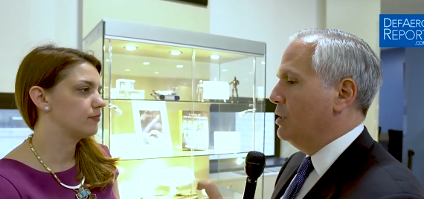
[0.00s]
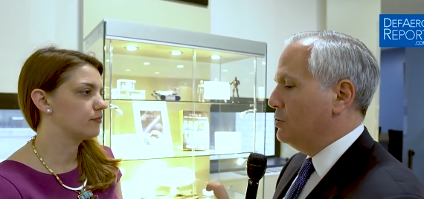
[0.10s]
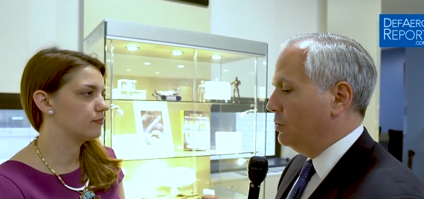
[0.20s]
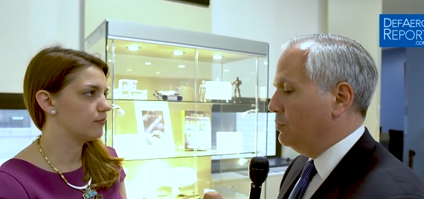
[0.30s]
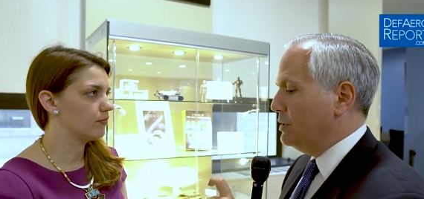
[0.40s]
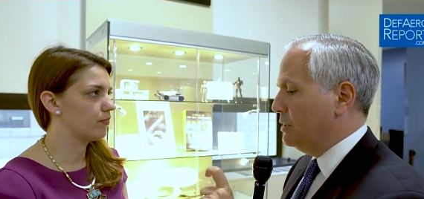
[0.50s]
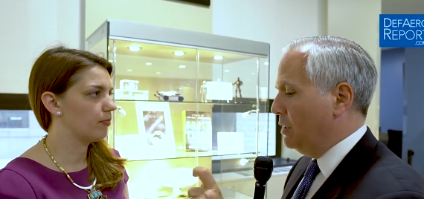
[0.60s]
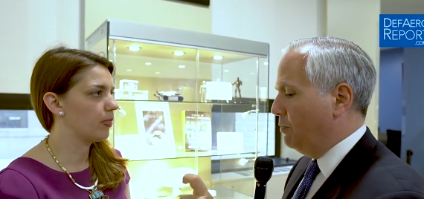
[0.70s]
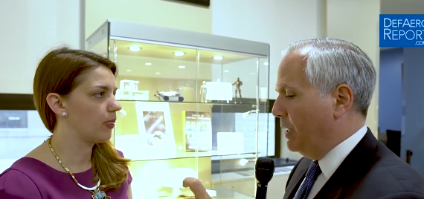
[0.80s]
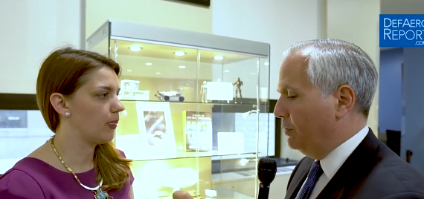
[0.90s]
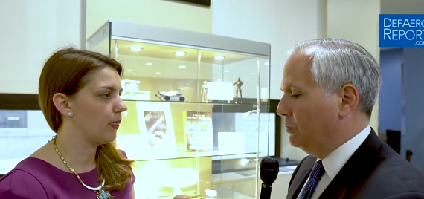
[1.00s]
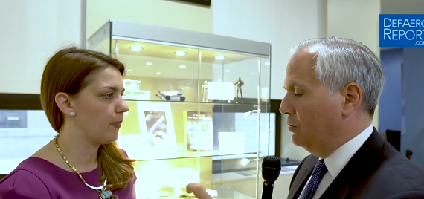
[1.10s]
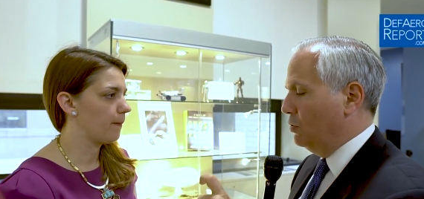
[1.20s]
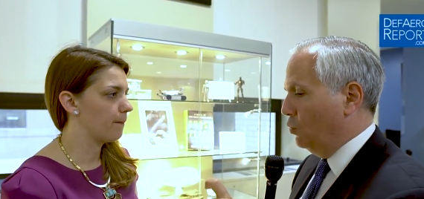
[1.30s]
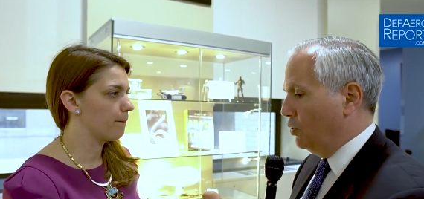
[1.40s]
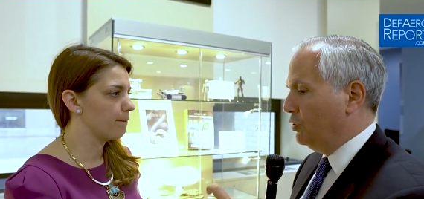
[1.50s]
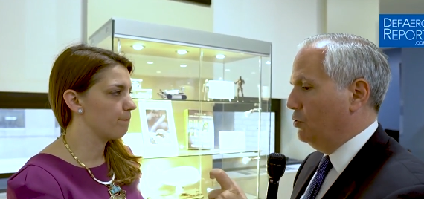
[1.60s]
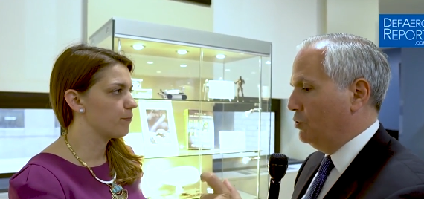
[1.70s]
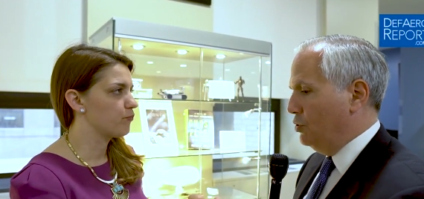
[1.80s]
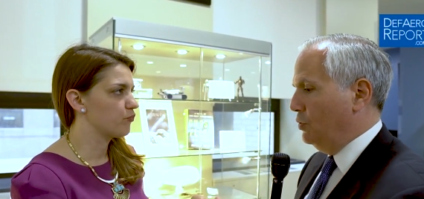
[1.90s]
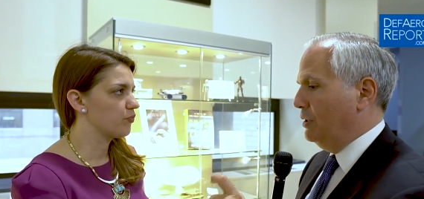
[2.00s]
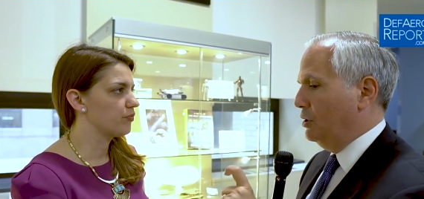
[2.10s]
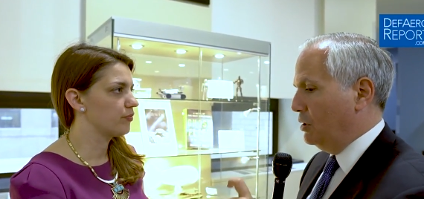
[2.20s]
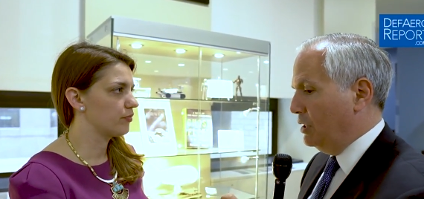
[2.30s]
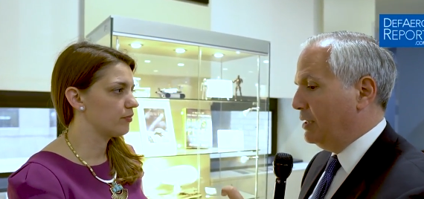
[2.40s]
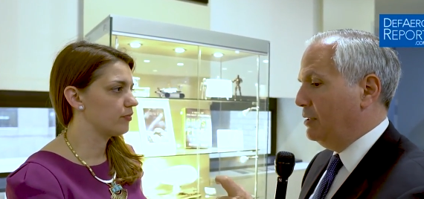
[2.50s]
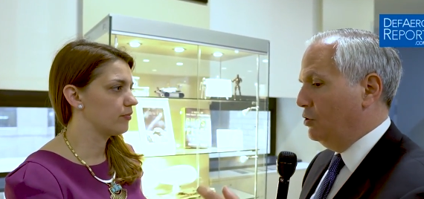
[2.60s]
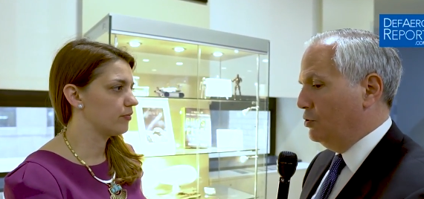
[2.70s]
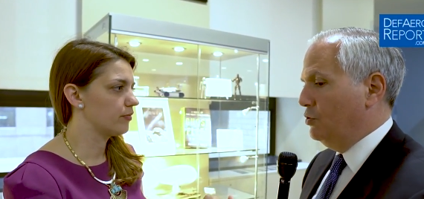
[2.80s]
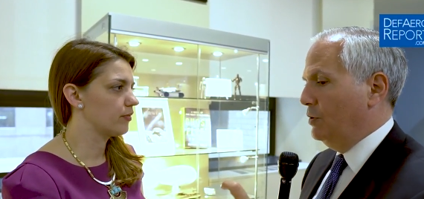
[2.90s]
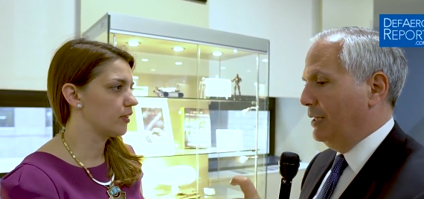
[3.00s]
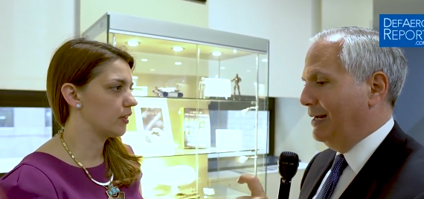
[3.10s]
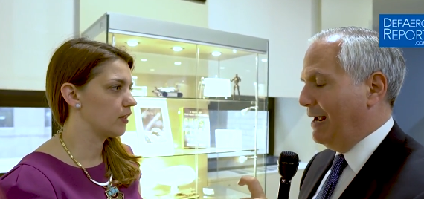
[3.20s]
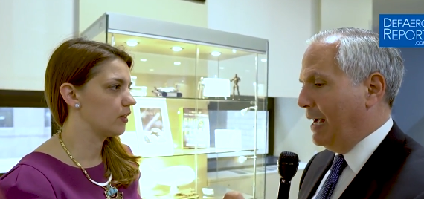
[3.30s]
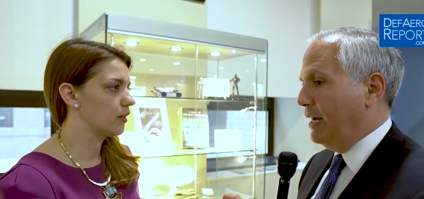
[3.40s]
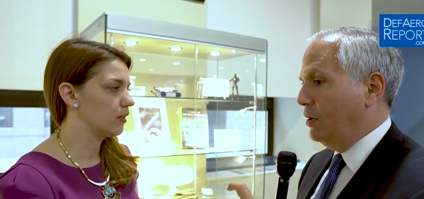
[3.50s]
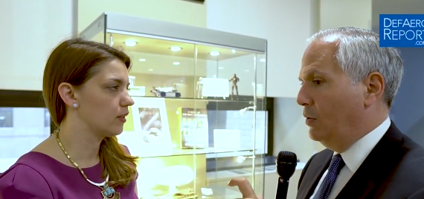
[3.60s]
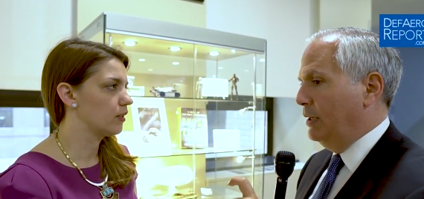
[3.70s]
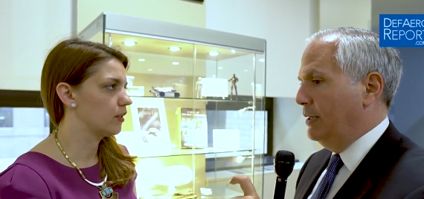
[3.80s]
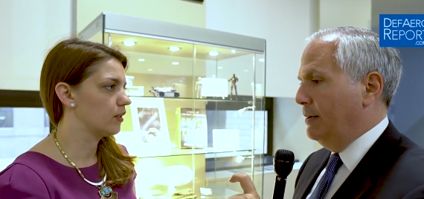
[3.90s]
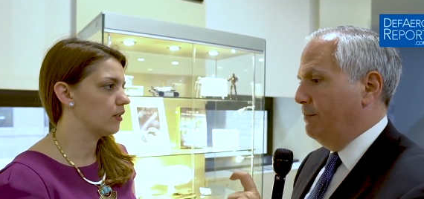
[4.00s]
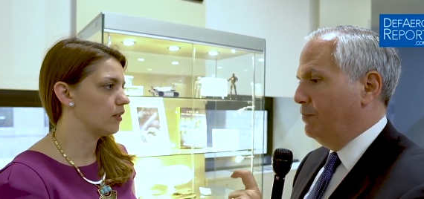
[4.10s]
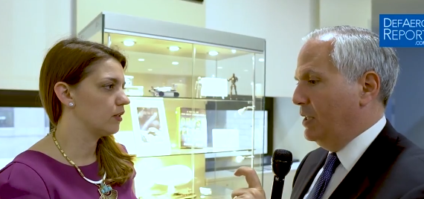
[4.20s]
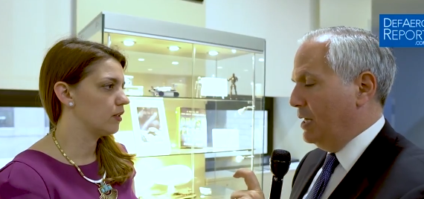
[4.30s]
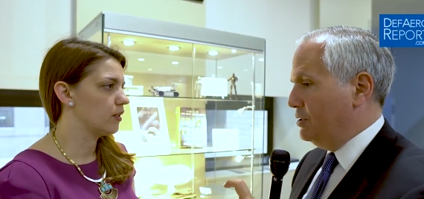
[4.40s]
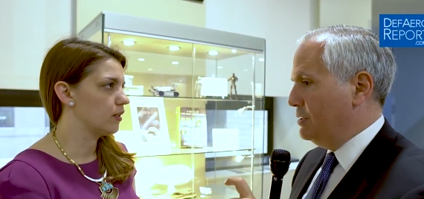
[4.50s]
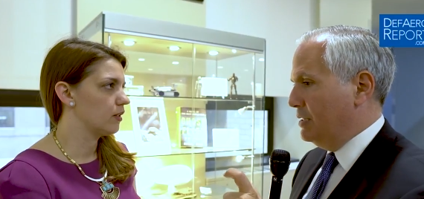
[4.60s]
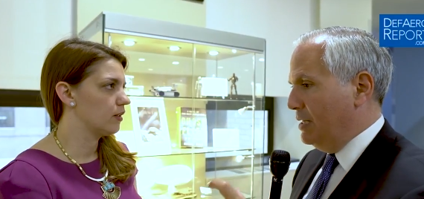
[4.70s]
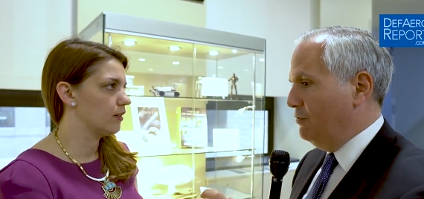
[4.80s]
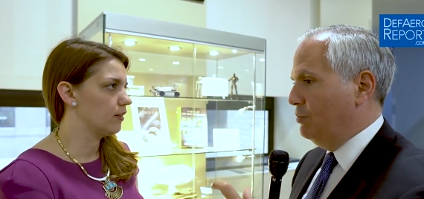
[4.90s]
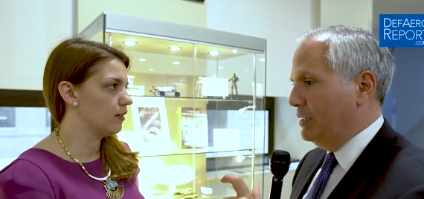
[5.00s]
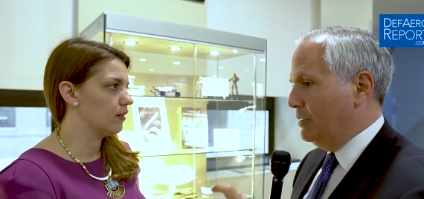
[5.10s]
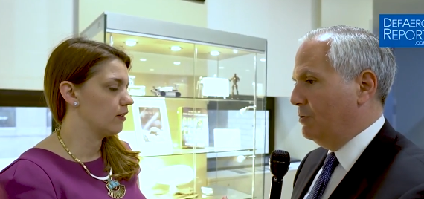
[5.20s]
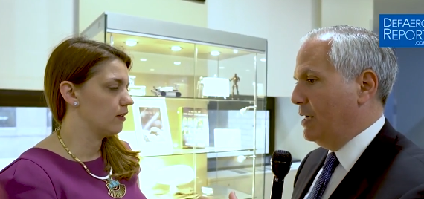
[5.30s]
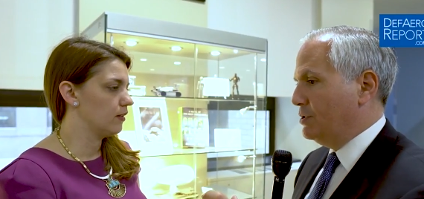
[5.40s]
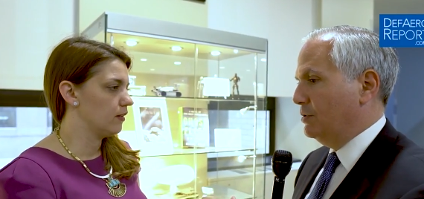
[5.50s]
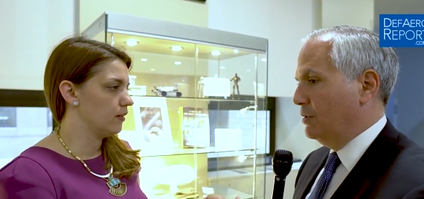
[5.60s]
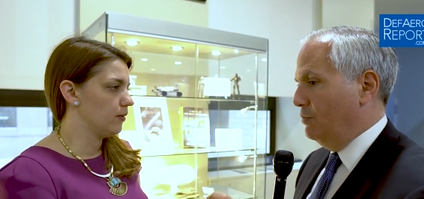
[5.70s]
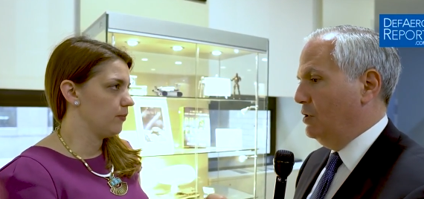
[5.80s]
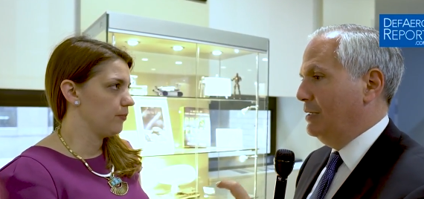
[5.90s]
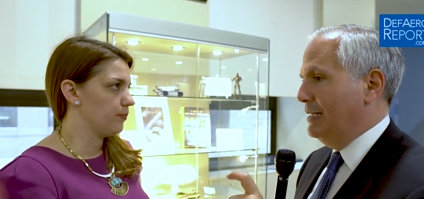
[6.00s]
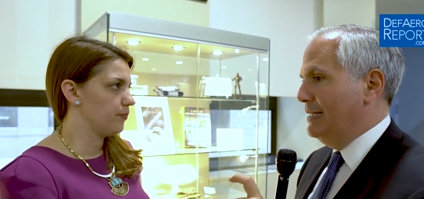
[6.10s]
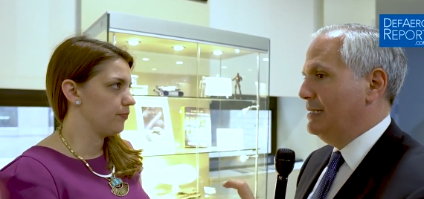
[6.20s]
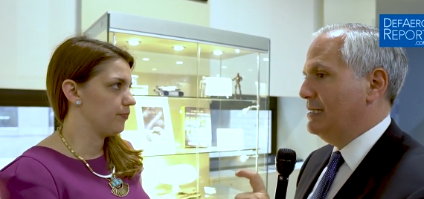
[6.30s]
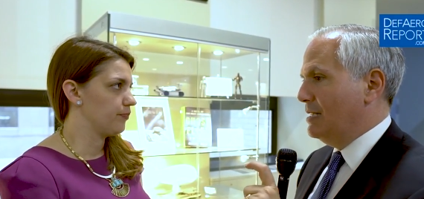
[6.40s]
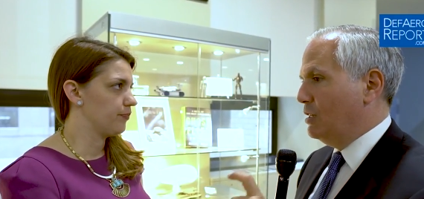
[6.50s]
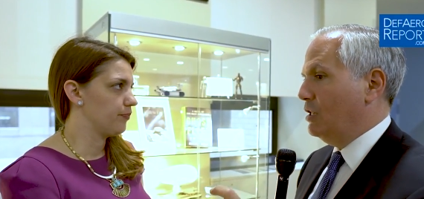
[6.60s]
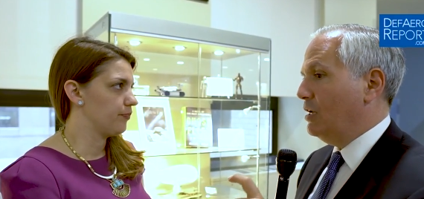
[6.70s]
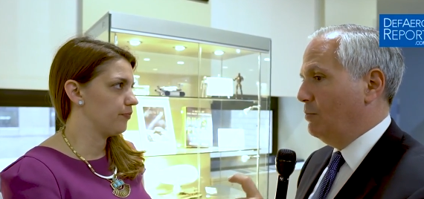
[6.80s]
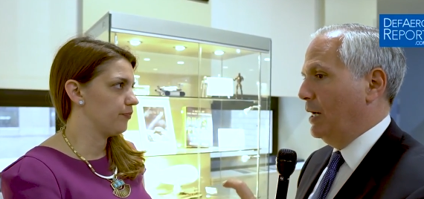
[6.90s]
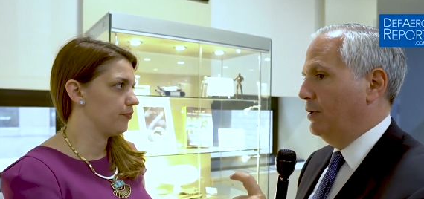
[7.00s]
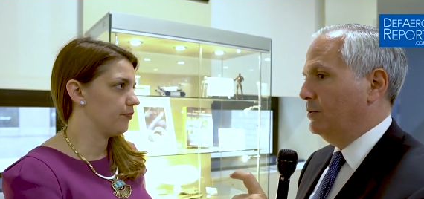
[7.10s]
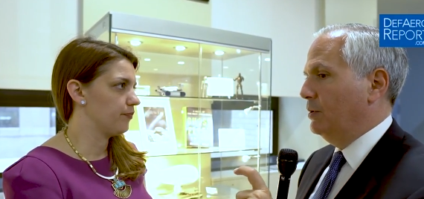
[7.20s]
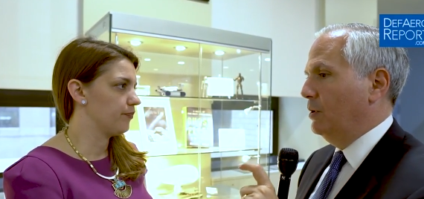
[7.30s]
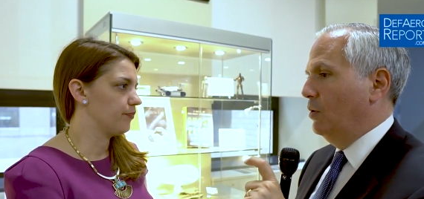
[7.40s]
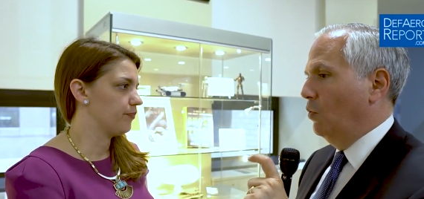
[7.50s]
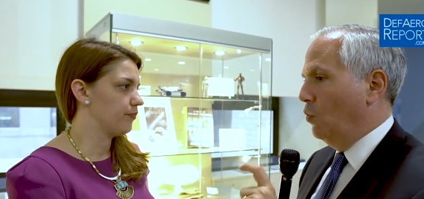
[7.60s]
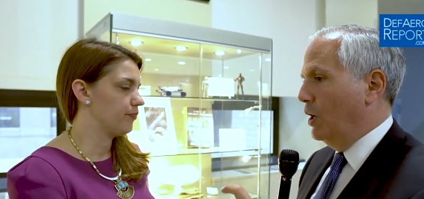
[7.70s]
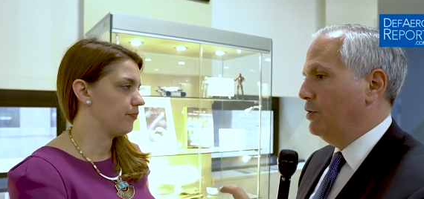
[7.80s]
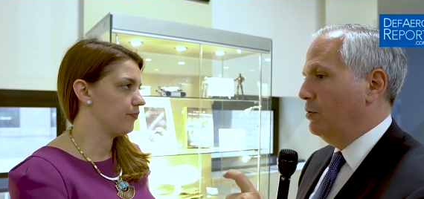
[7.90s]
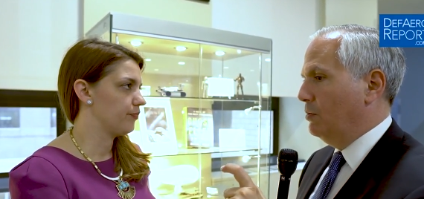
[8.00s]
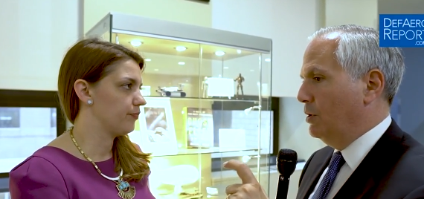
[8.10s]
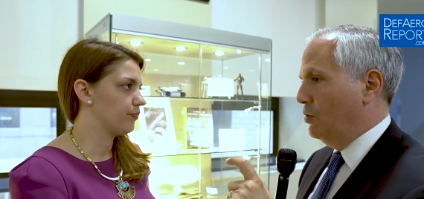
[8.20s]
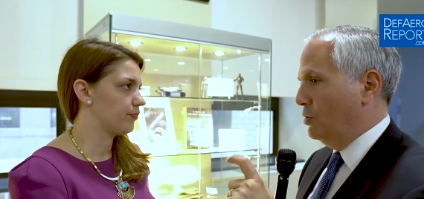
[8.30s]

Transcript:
Speaker 1: Talk to us about the work you're doing, the thinking you're doing, and how not just the Navy but the international community needs to think about what an